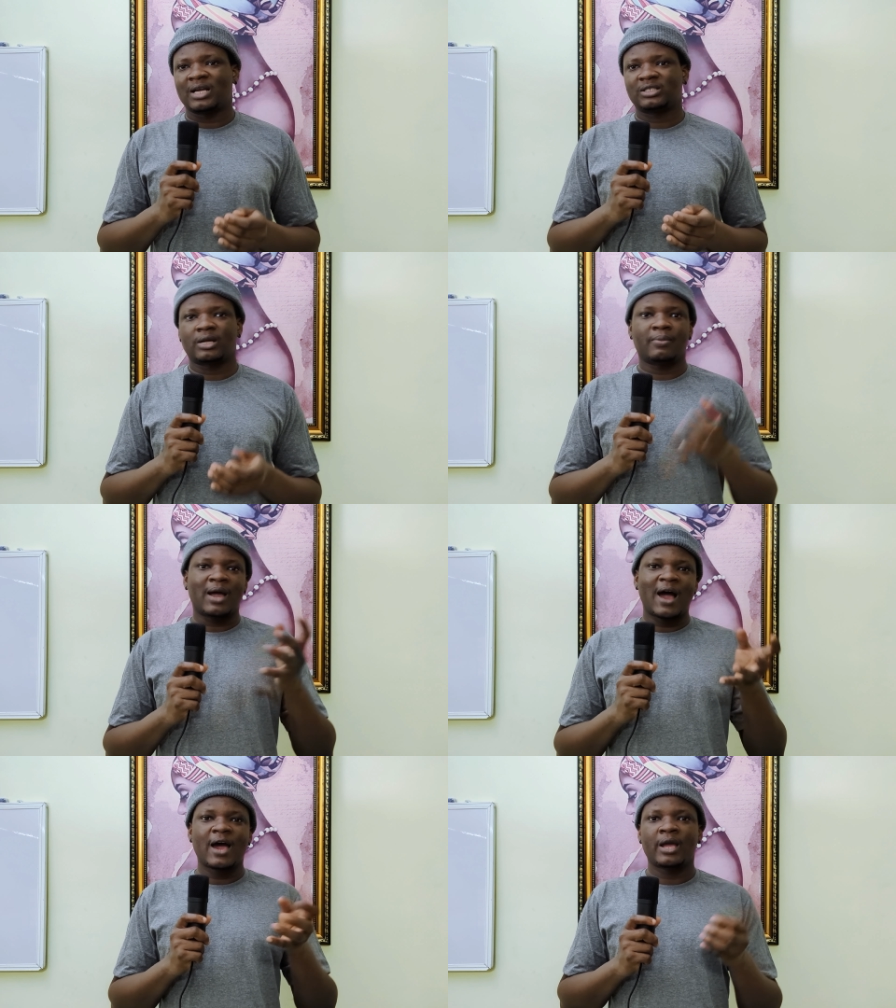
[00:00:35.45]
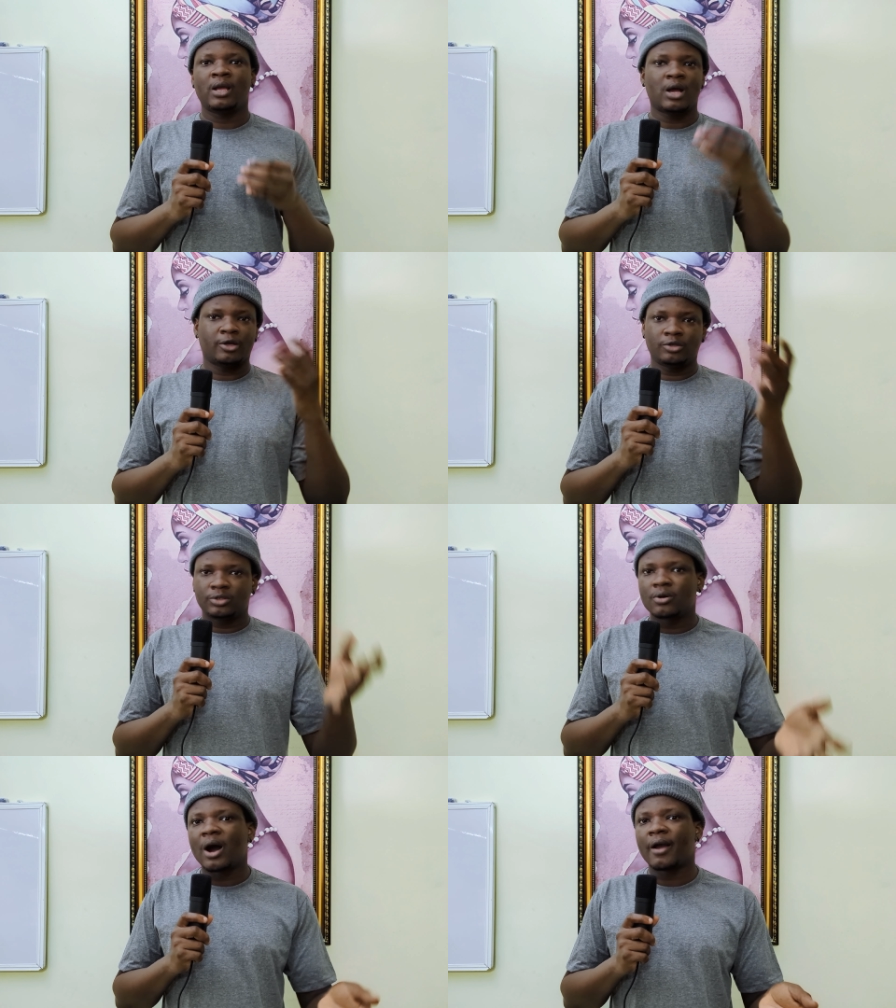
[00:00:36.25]
ask them, hi, are you
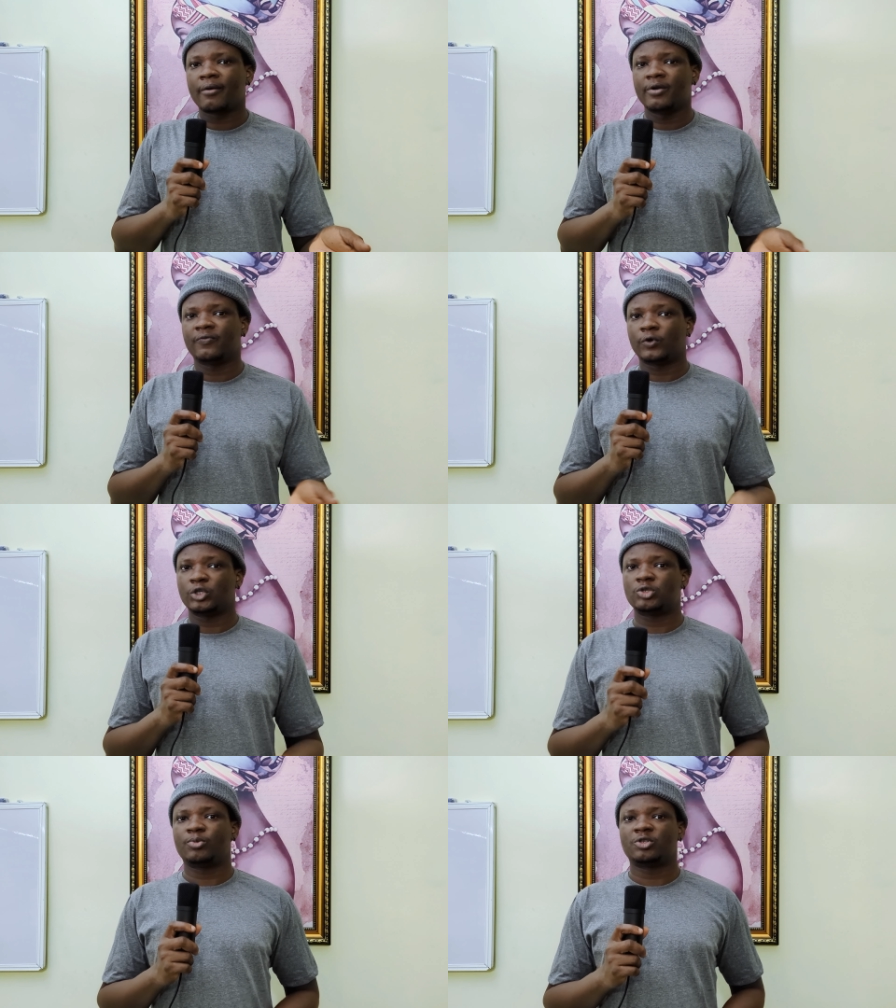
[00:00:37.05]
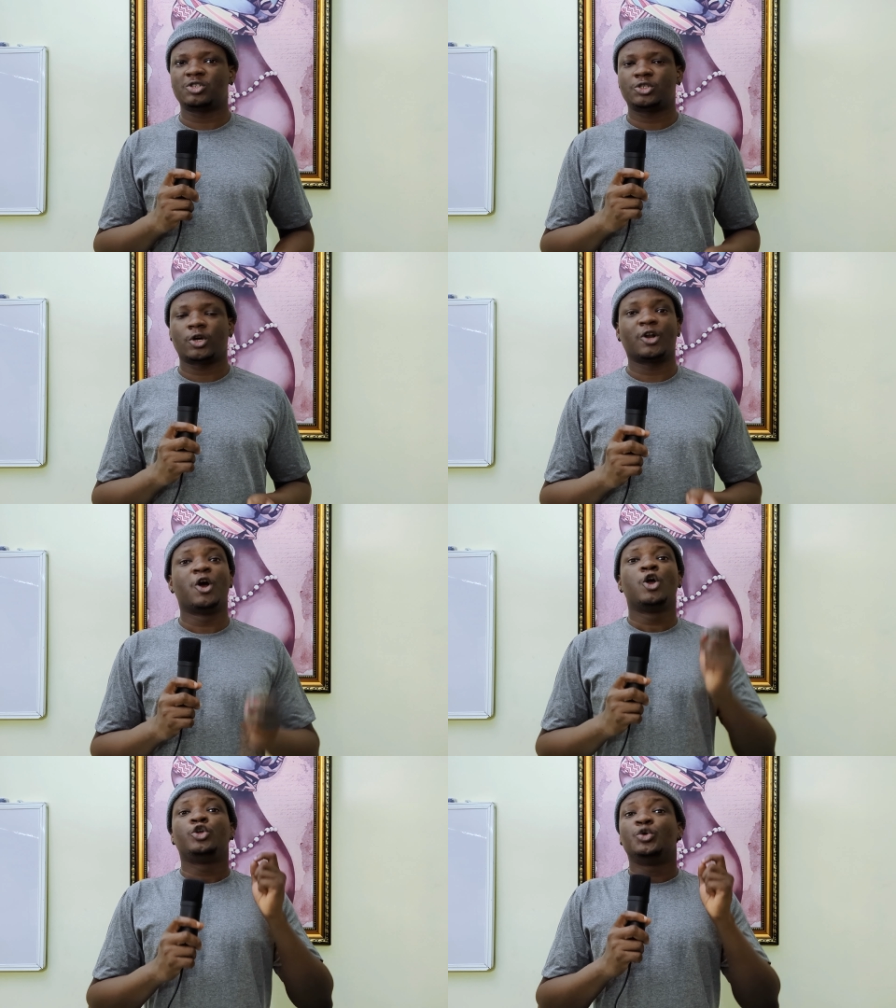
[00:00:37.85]
still hiring for this position?